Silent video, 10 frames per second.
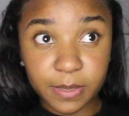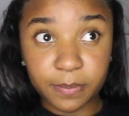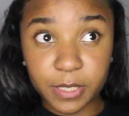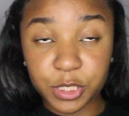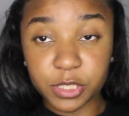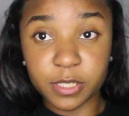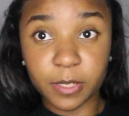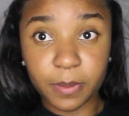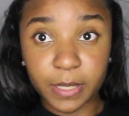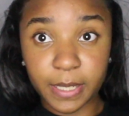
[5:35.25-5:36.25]
simply just
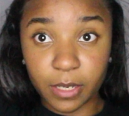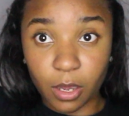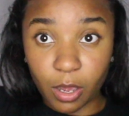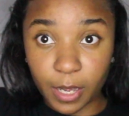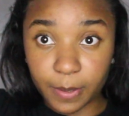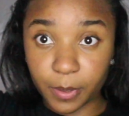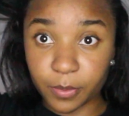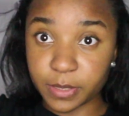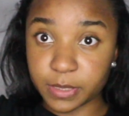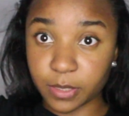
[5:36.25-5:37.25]
going to put it in a high
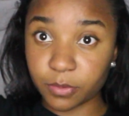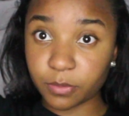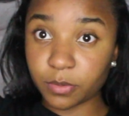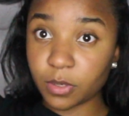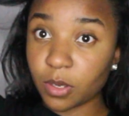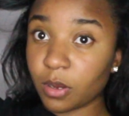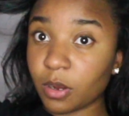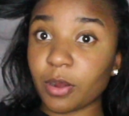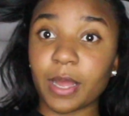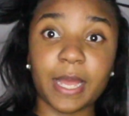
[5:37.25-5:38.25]
ponytail.
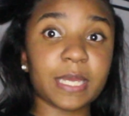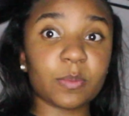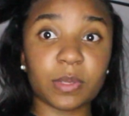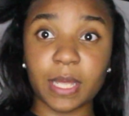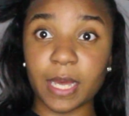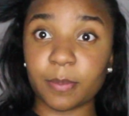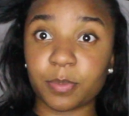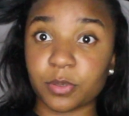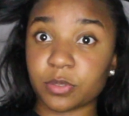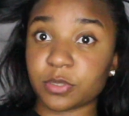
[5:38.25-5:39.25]
I hate it when that
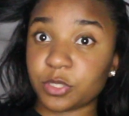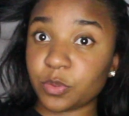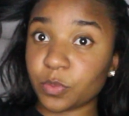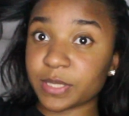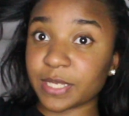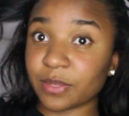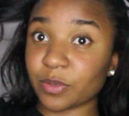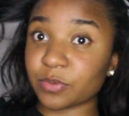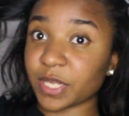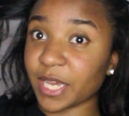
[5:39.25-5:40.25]
happens. You always get
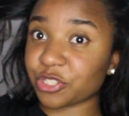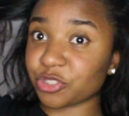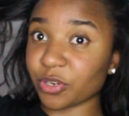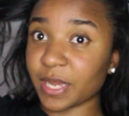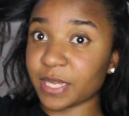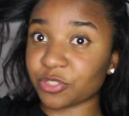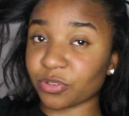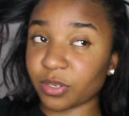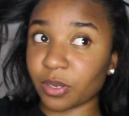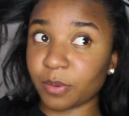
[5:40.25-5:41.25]
those extra hairs
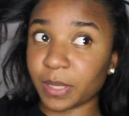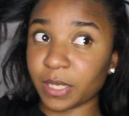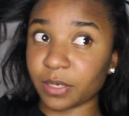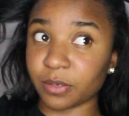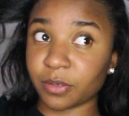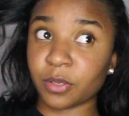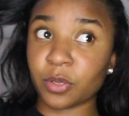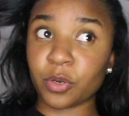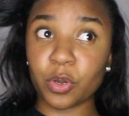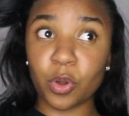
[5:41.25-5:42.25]
trying to come in.
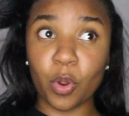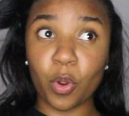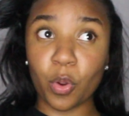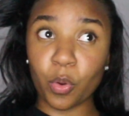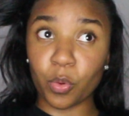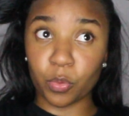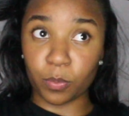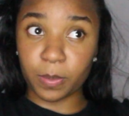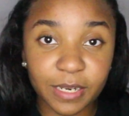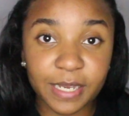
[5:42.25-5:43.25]

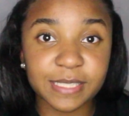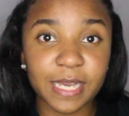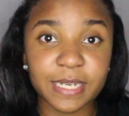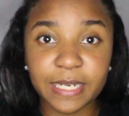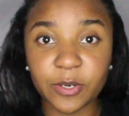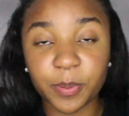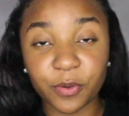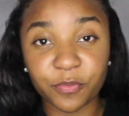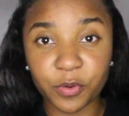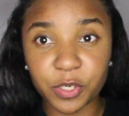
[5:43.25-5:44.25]
No! And I like to add a little
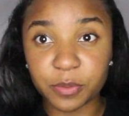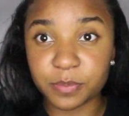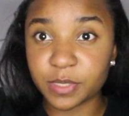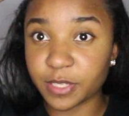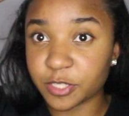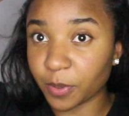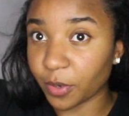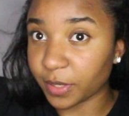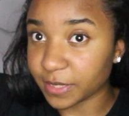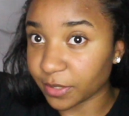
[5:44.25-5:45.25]
bit of volume to this
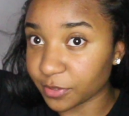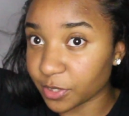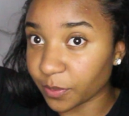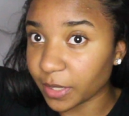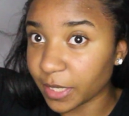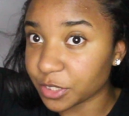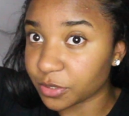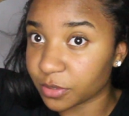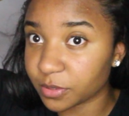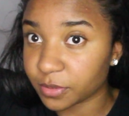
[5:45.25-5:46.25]
ponytail, so I like to
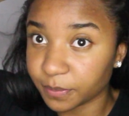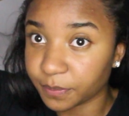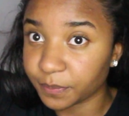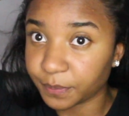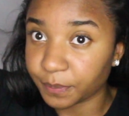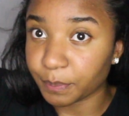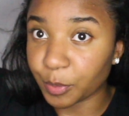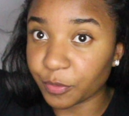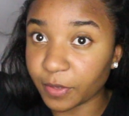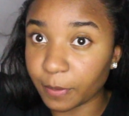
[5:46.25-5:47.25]
just
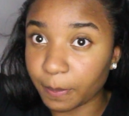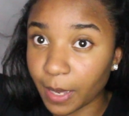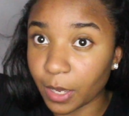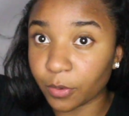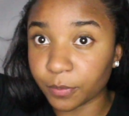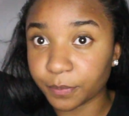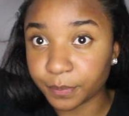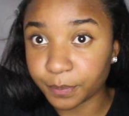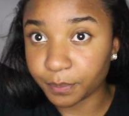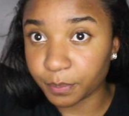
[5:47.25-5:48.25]
move it about,
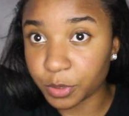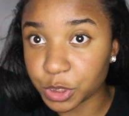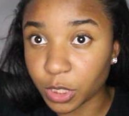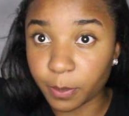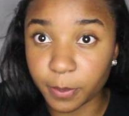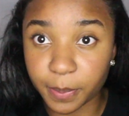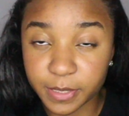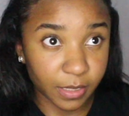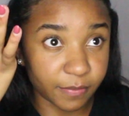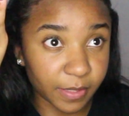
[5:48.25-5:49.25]
push it up a
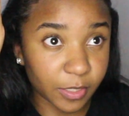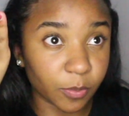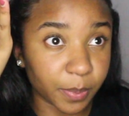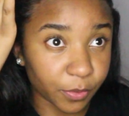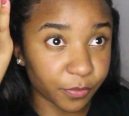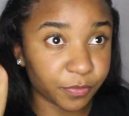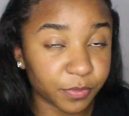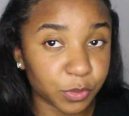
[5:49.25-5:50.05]
bit, give it a little bit of